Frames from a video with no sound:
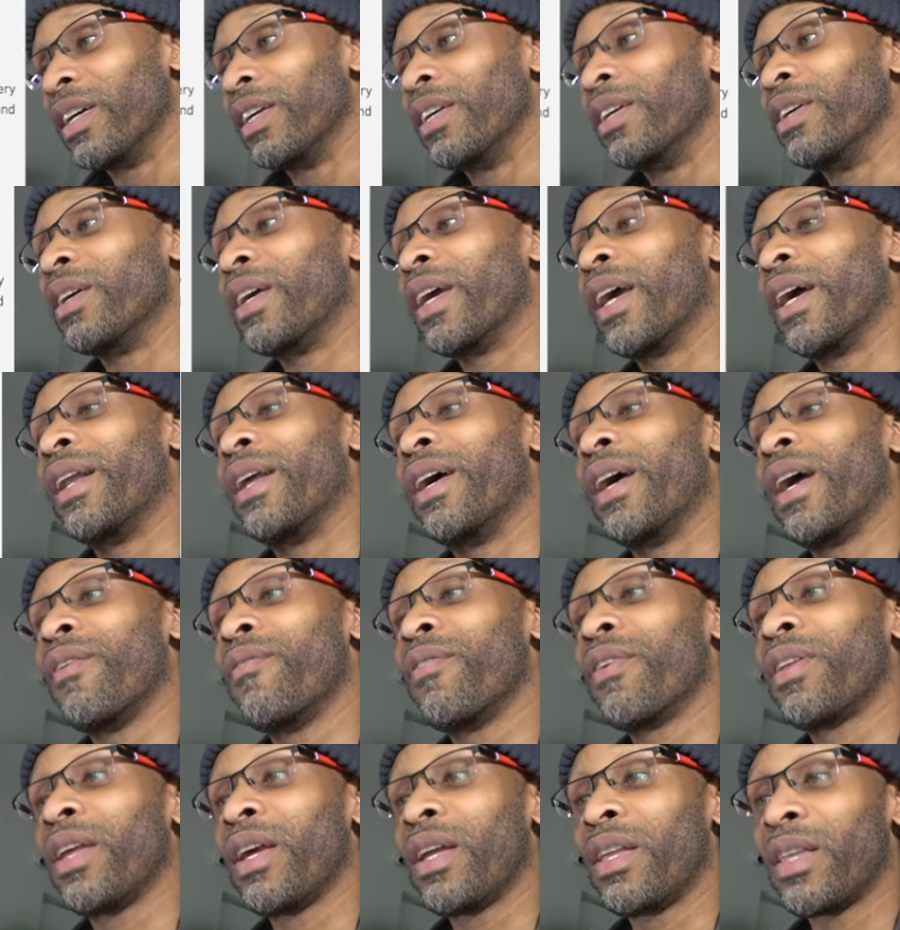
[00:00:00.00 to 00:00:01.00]
You get
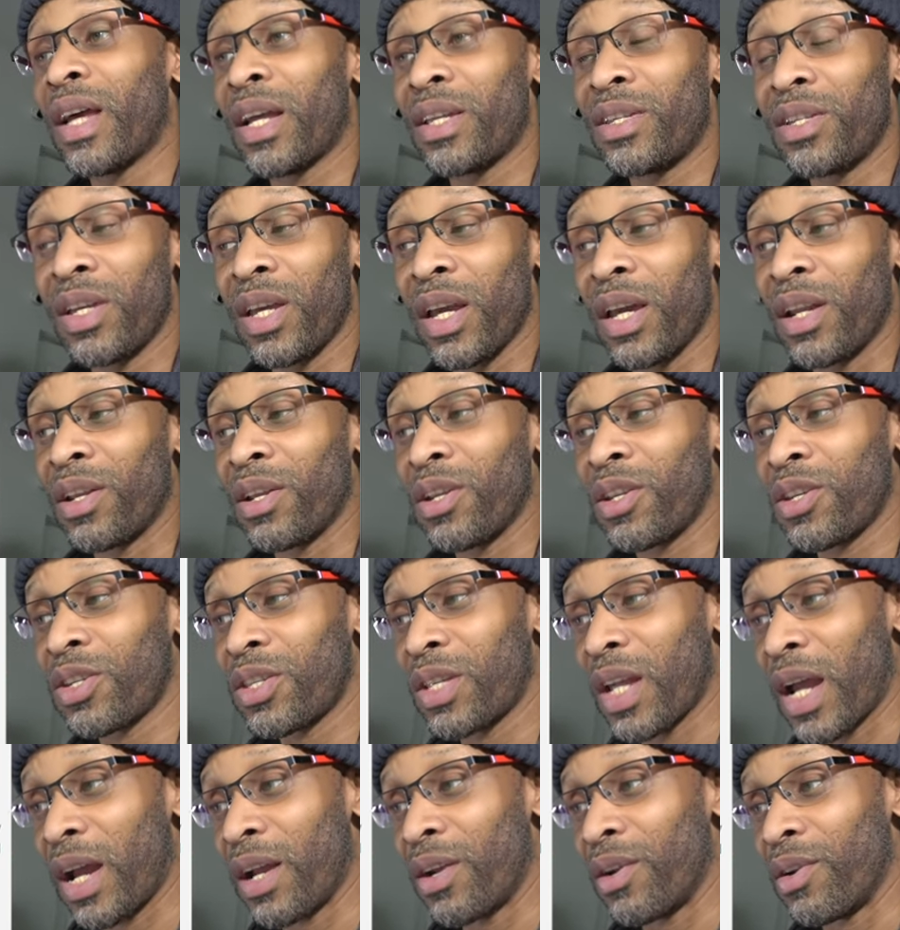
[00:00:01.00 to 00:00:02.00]
everything that you get in the
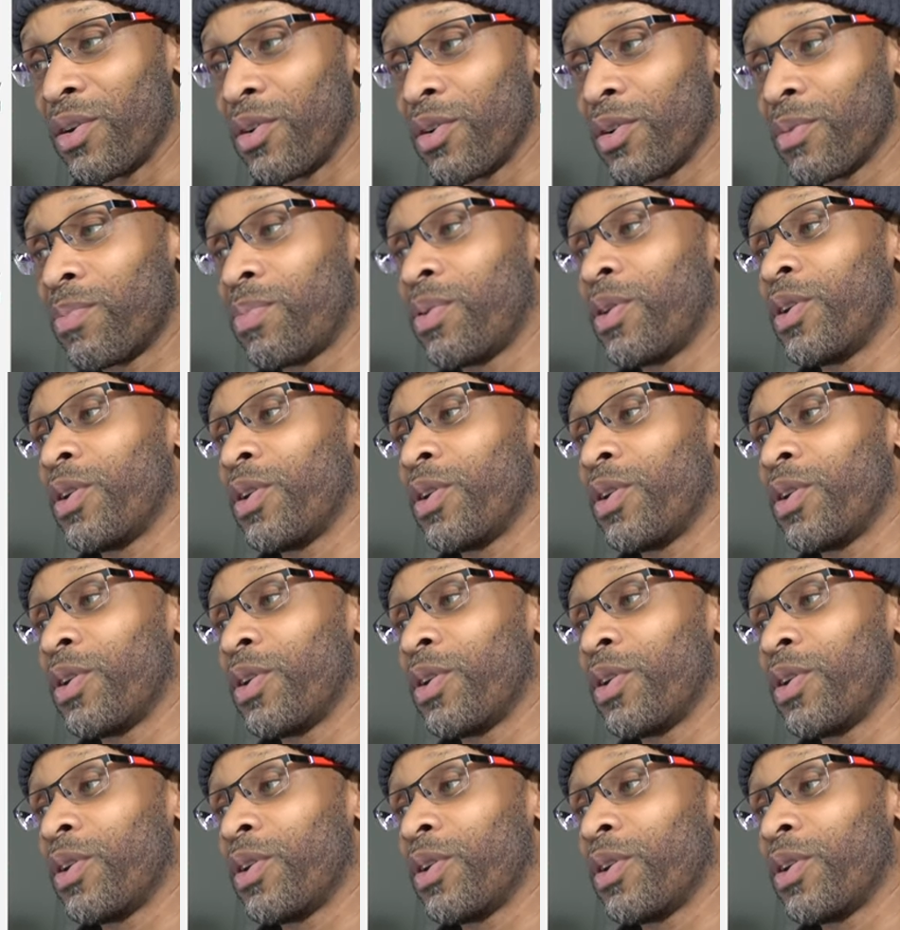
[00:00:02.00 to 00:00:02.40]
standard,